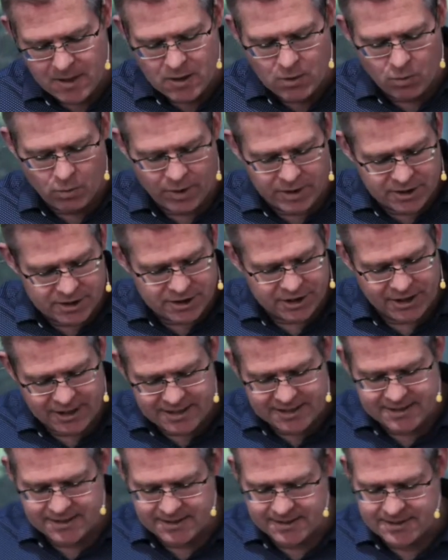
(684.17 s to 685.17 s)
when
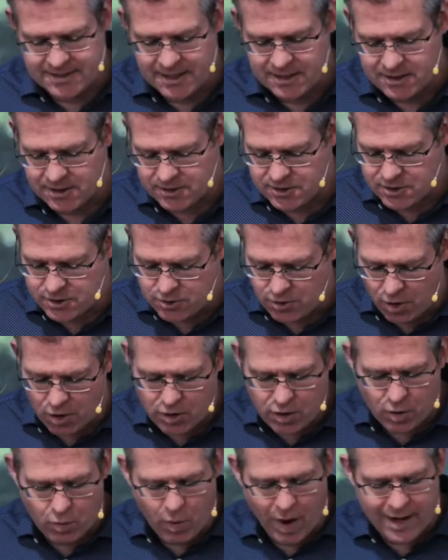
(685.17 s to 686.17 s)
Jesus, the
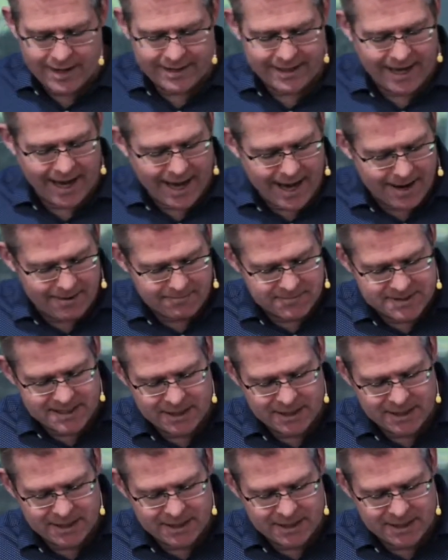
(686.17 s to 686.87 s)
stronger one, comes,